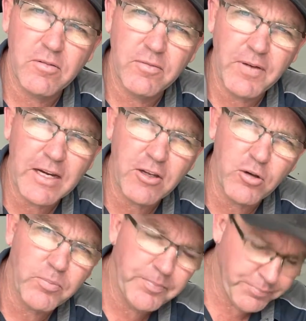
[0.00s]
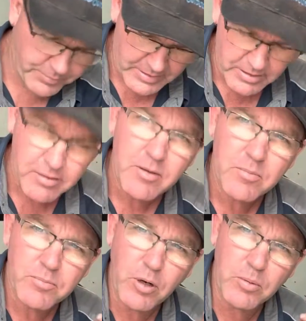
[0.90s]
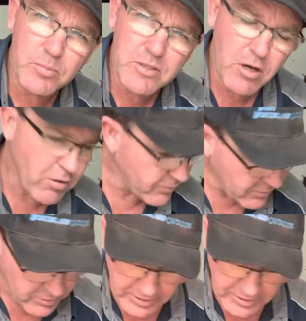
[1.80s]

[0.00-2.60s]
vacuum, problem solved.